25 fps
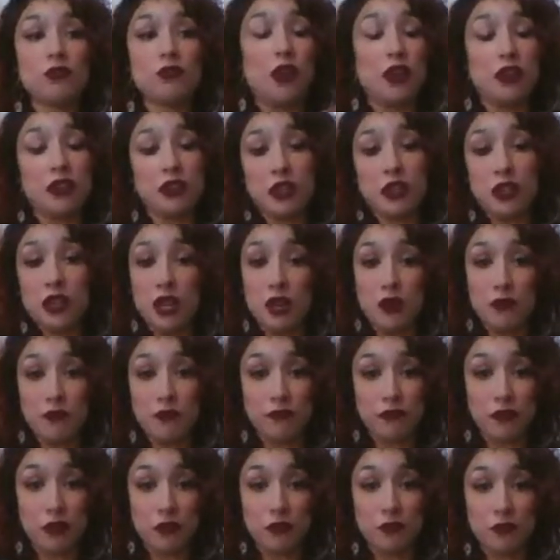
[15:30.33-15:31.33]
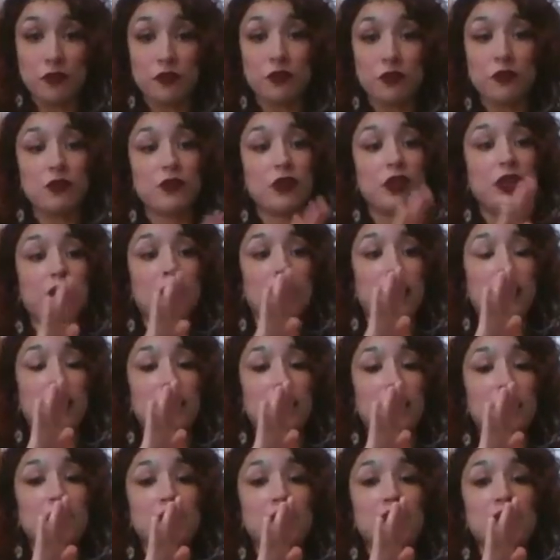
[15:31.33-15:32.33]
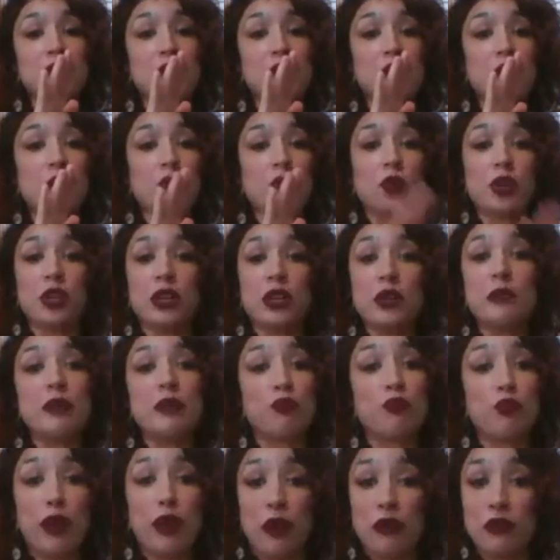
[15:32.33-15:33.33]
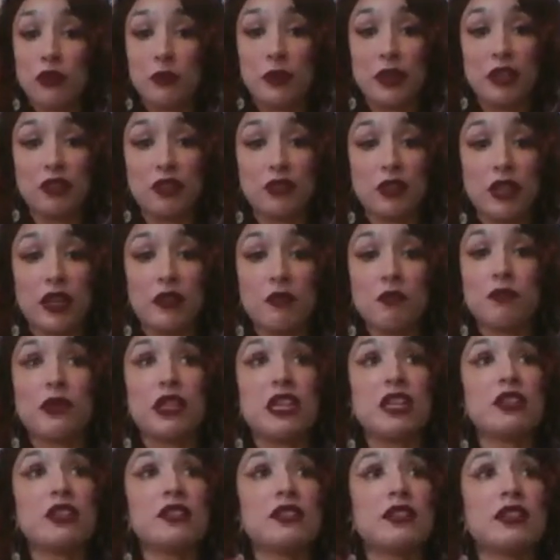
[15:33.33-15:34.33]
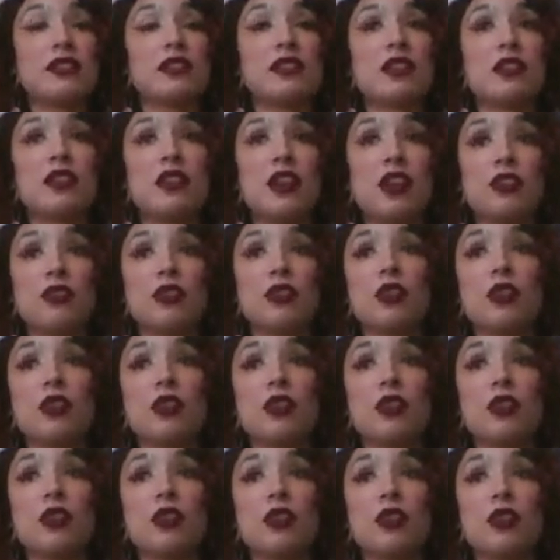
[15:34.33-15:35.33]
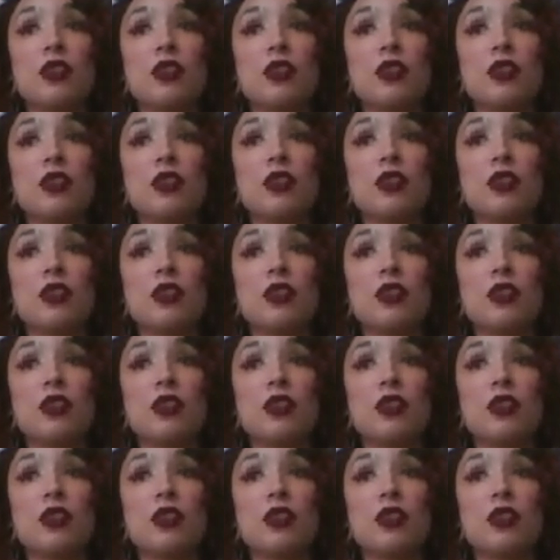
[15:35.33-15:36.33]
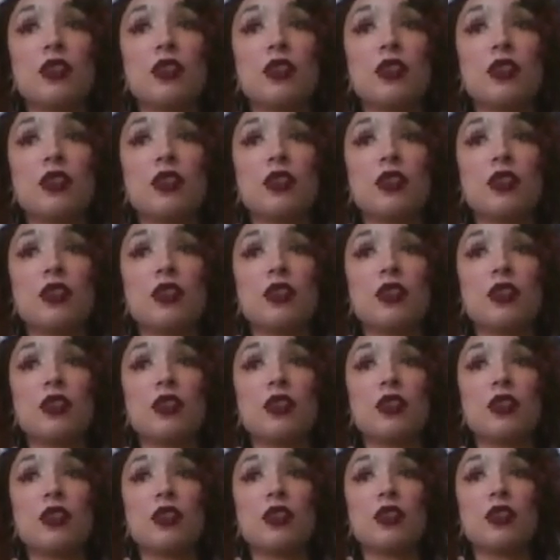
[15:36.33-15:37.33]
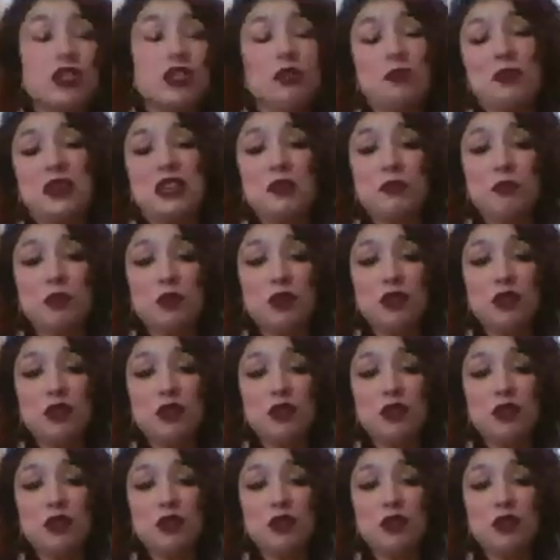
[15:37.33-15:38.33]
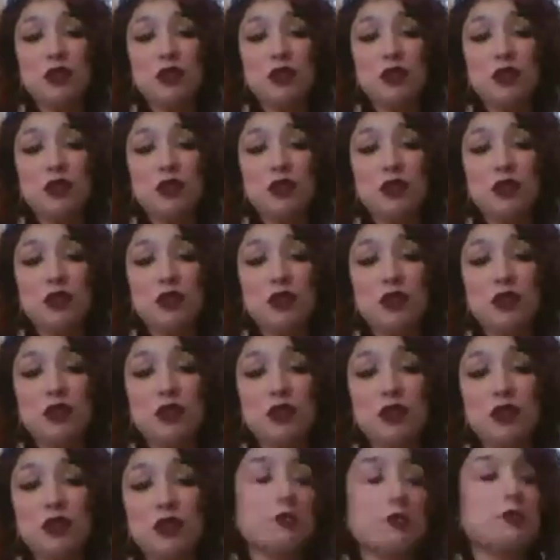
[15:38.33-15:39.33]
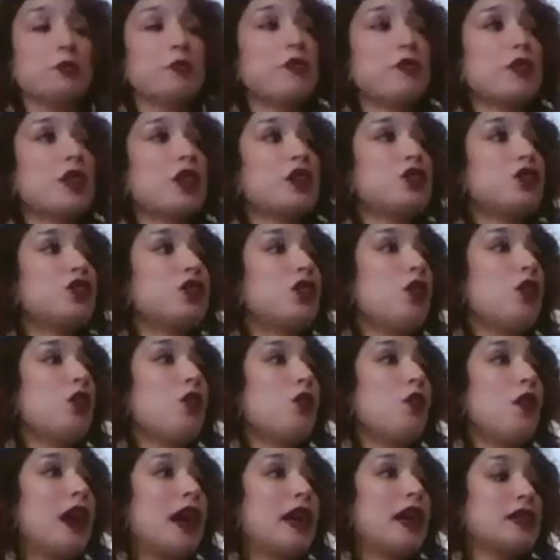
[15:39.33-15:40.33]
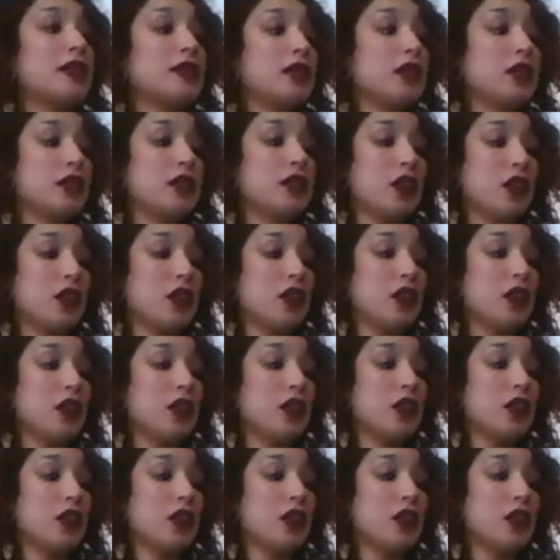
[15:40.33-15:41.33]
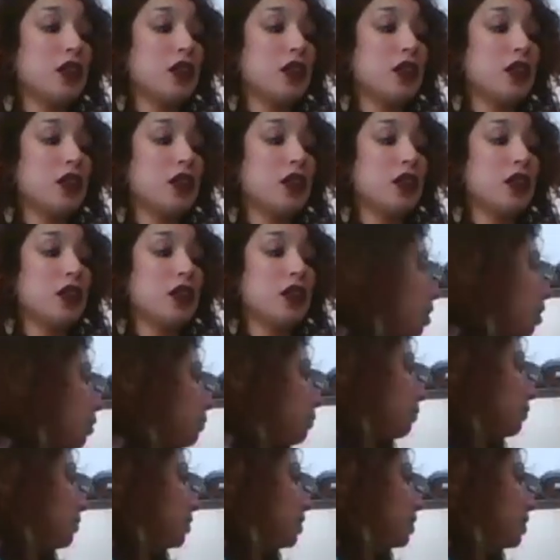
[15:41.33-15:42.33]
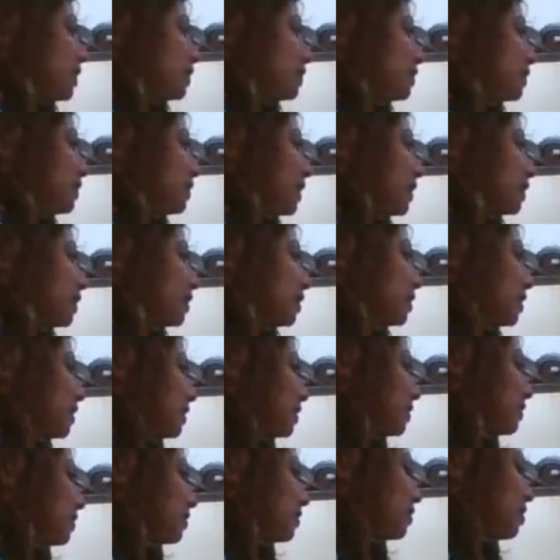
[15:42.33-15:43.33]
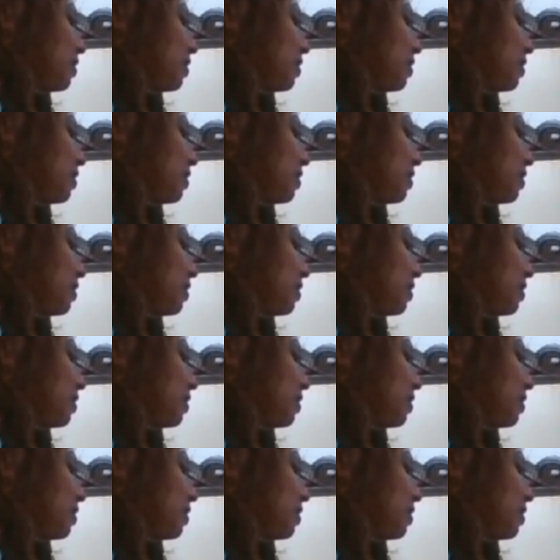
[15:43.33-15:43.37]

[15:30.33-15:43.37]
where you come from. And we're going to be proud about that because it's another opportunity that you can also share with people and why you celebrate. So, as a young girl, um, things like this